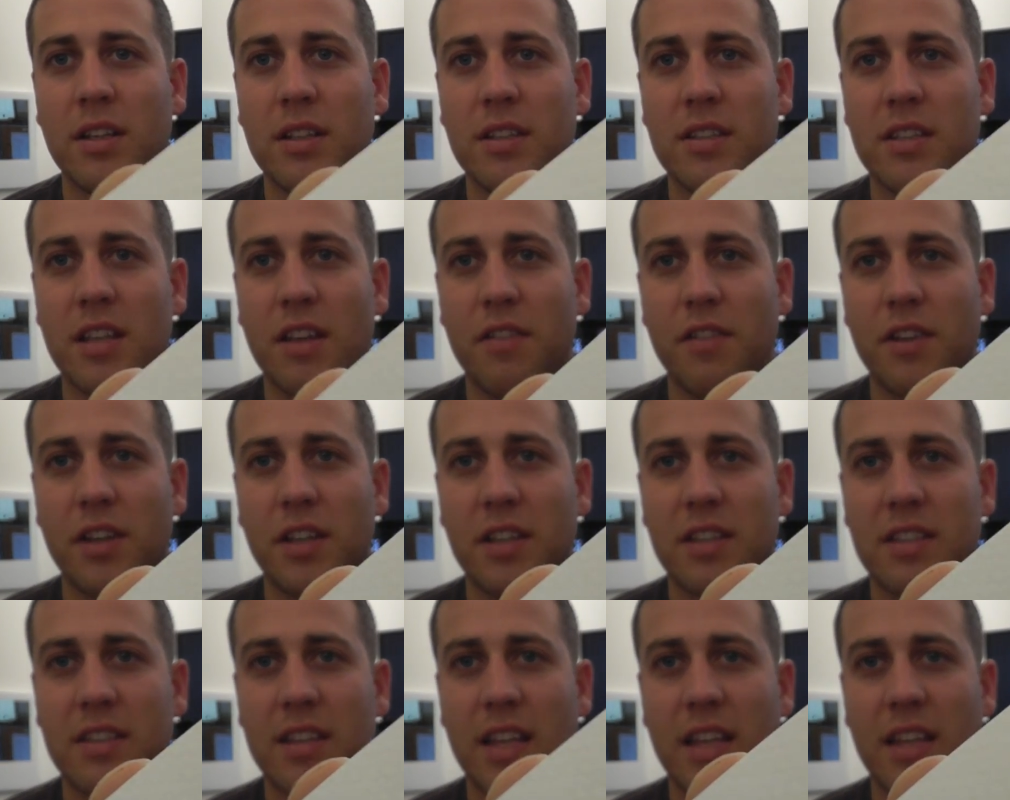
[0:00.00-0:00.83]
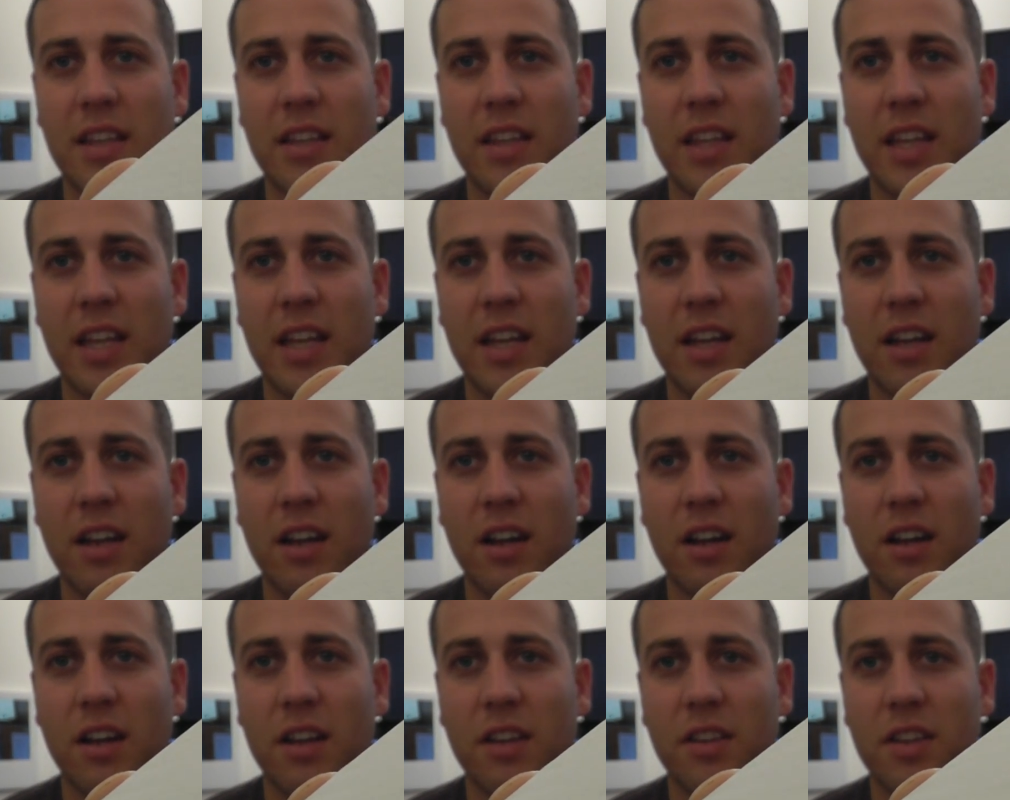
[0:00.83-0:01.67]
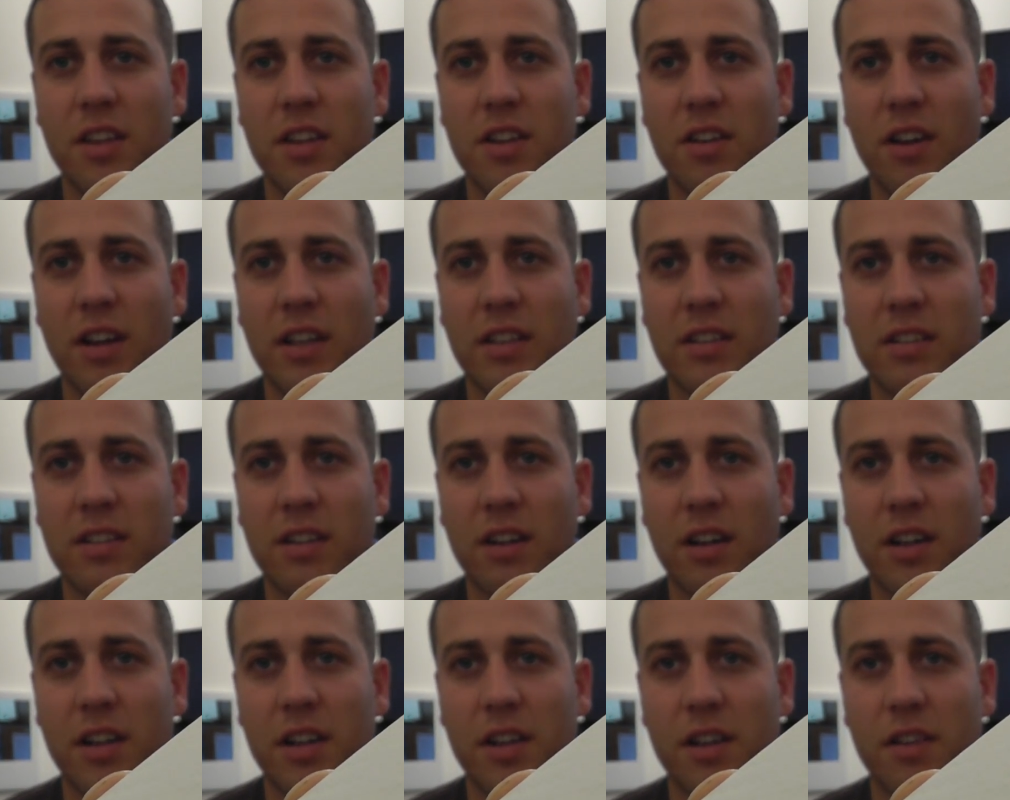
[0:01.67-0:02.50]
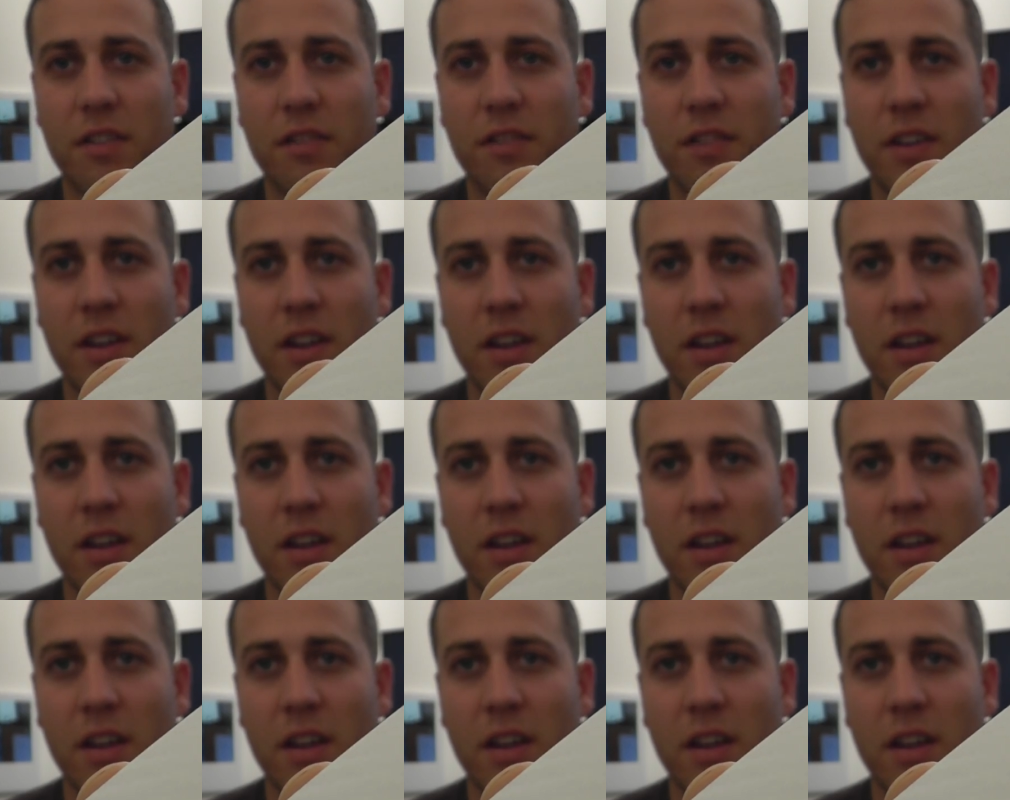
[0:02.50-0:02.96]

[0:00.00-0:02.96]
See if you can see the nice kind of